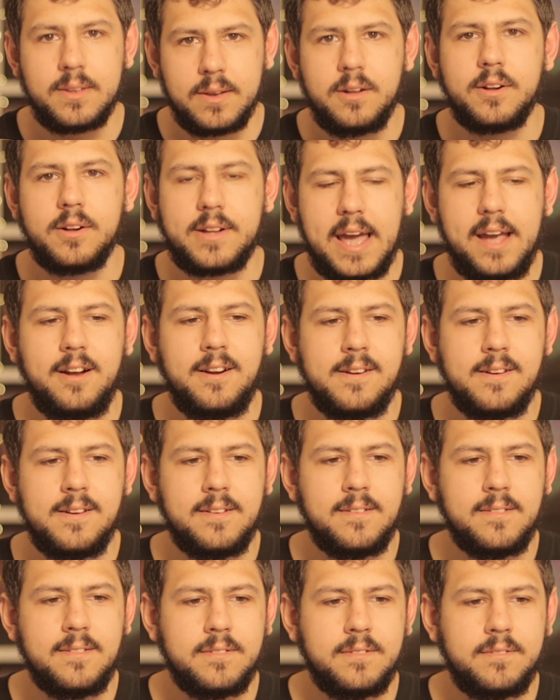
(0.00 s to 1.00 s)
Okay?
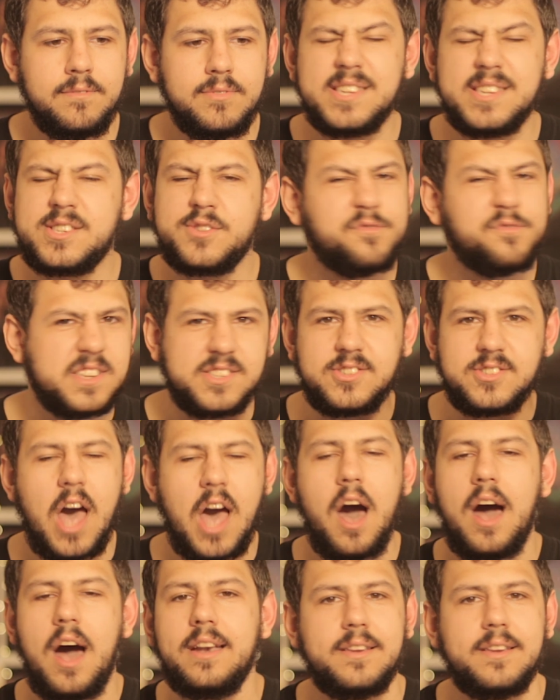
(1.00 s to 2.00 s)
This
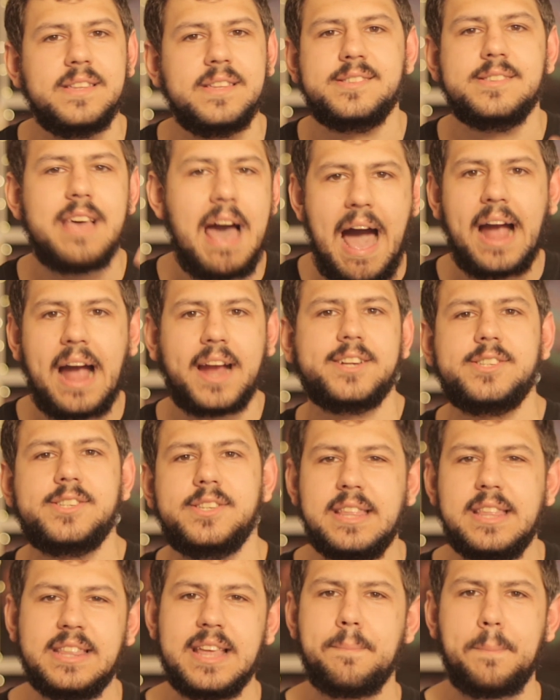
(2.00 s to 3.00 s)
facade, this act
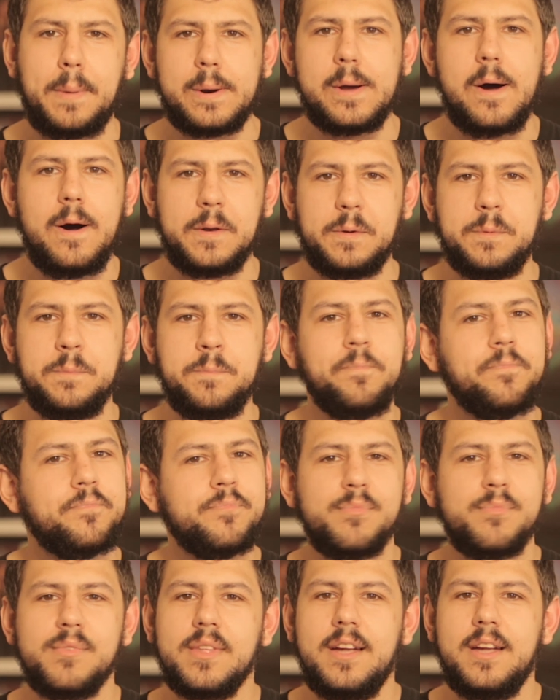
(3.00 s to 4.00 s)
that they put on
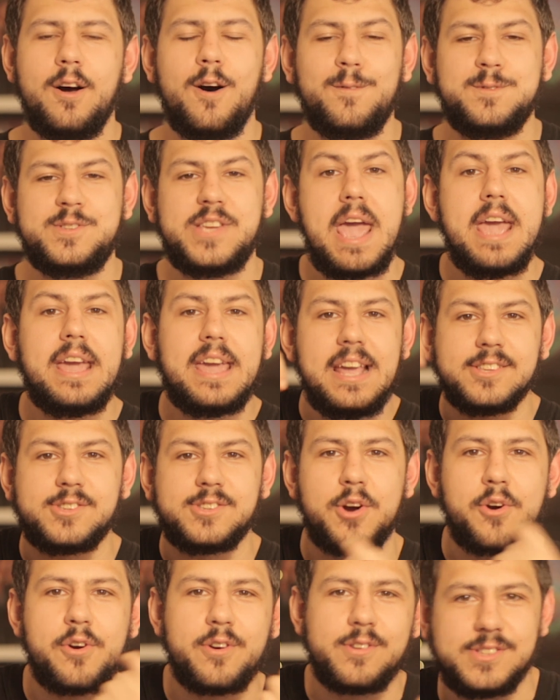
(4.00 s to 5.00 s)
of taking
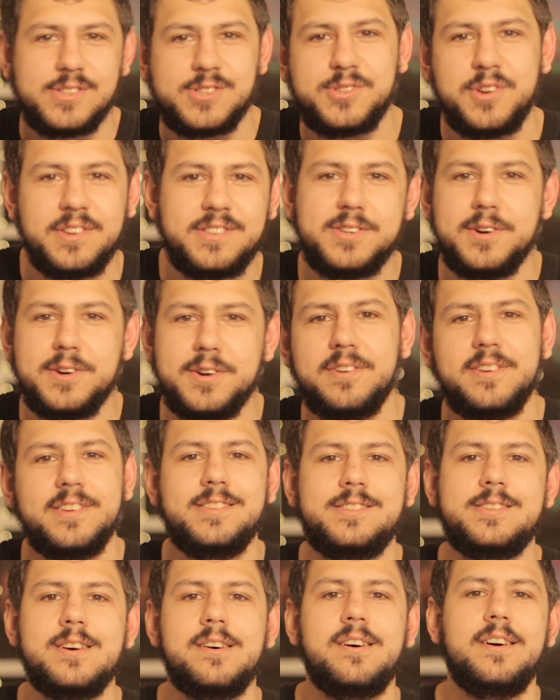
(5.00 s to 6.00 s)
turns
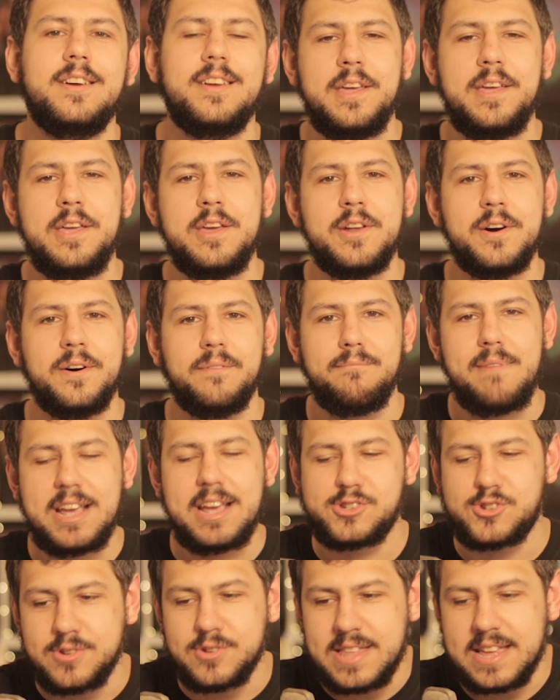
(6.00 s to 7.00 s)
to you know,
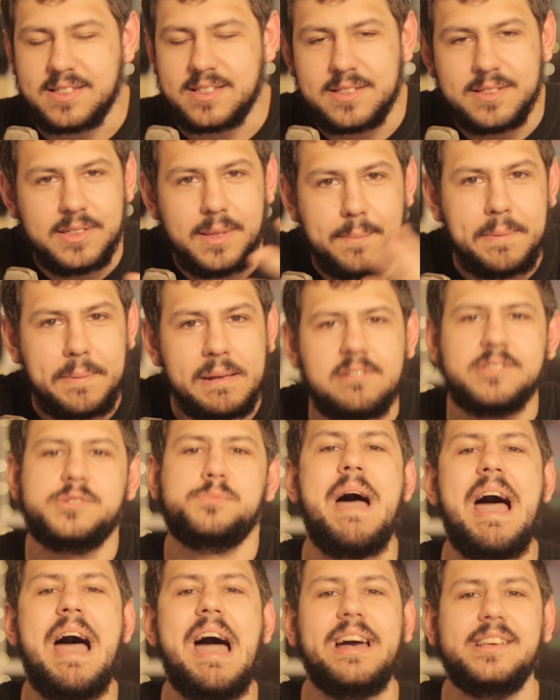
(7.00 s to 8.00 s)
make sure that the bills
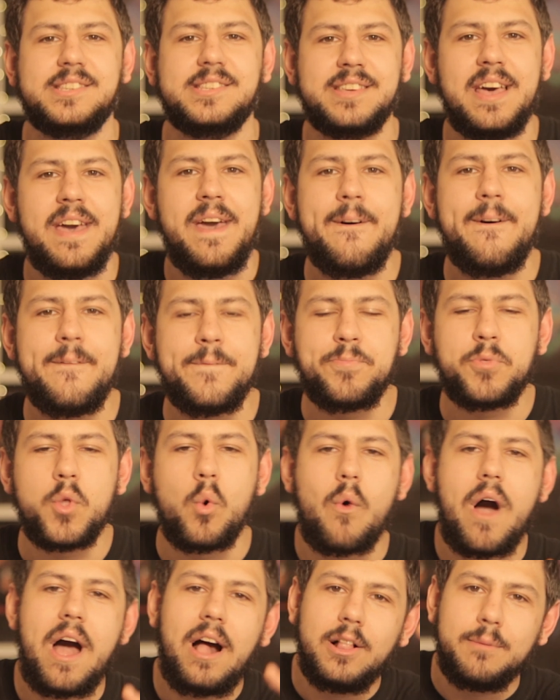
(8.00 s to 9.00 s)
pass
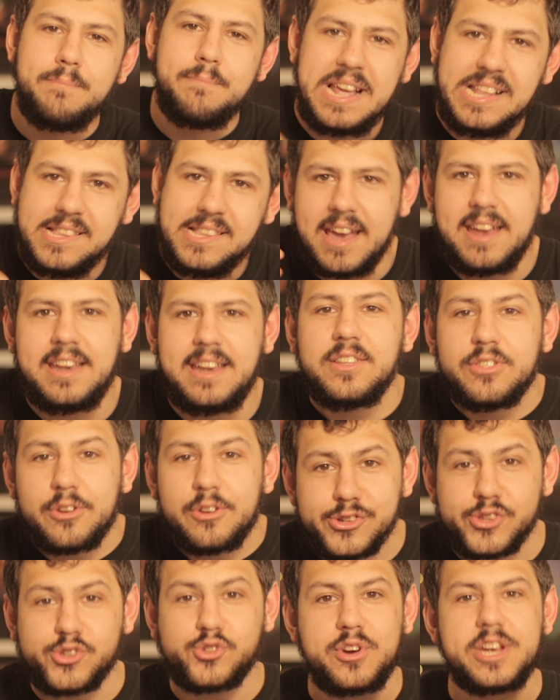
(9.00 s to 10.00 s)
while maintaining
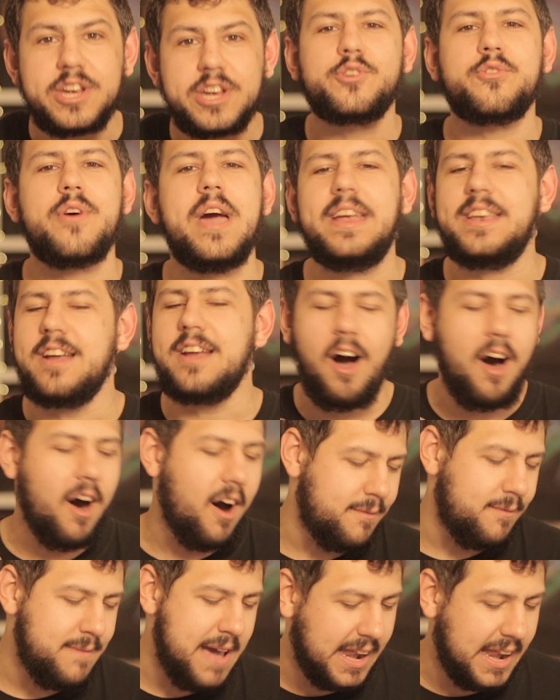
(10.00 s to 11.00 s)
their street cred.
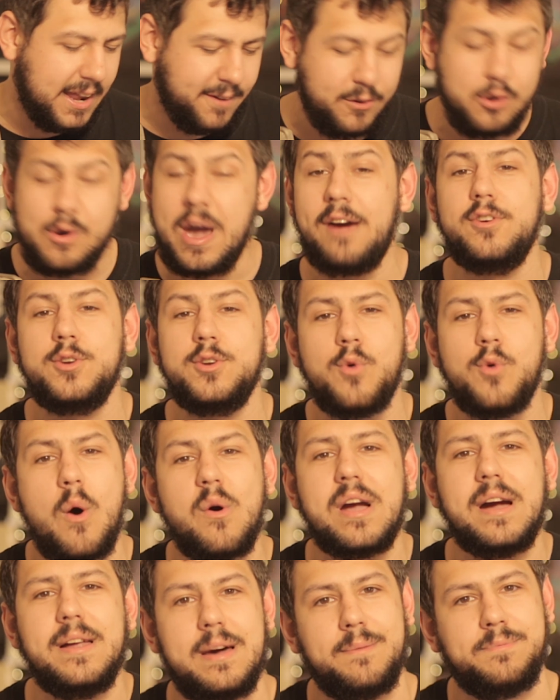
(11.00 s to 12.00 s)
Oh, man, if you haven't
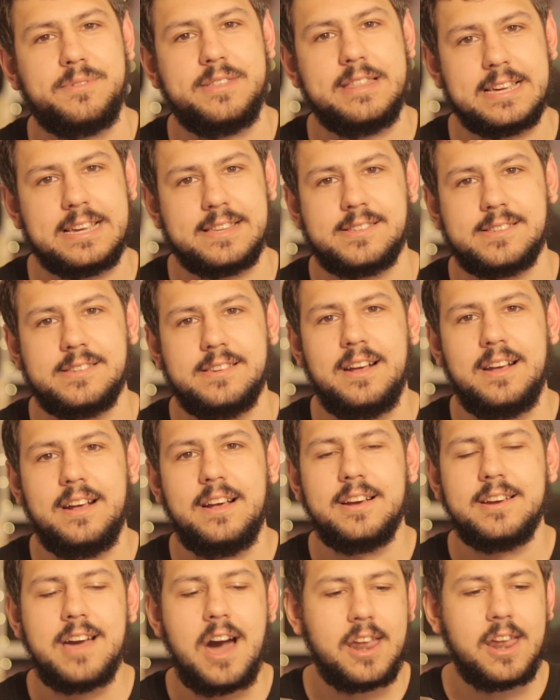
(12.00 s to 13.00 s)
woken up to this,
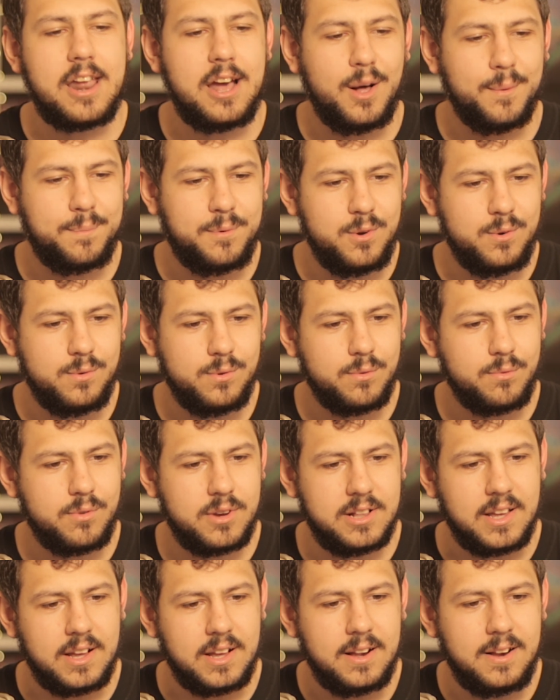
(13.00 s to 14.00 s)
God help you,
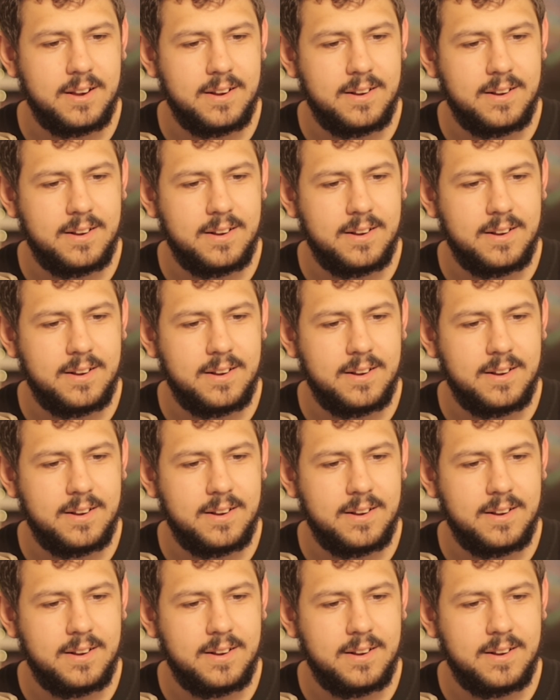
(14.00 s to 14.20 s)
really.